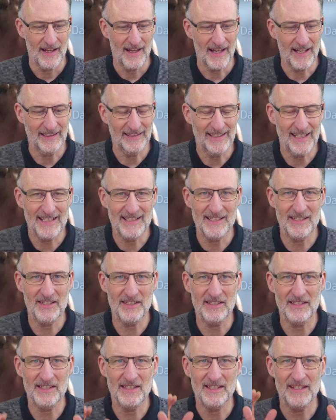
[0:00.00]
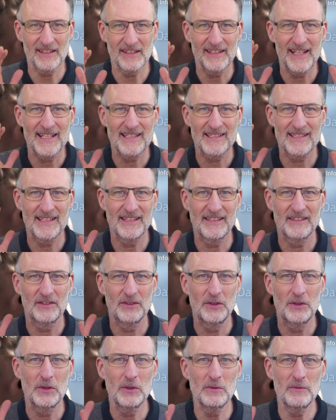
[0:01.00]
And that's just less than
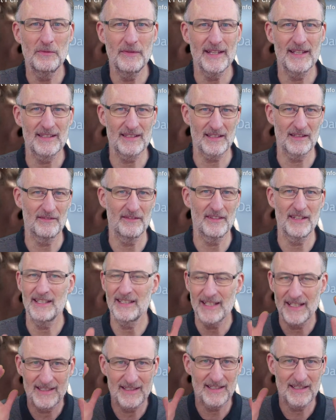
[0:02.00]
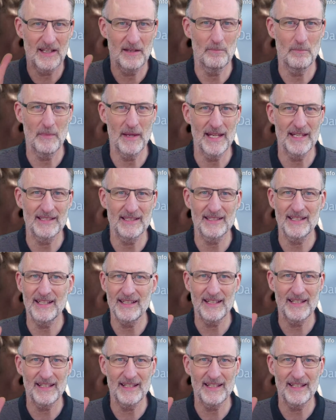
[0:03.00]
2 weeks away. That's amazing.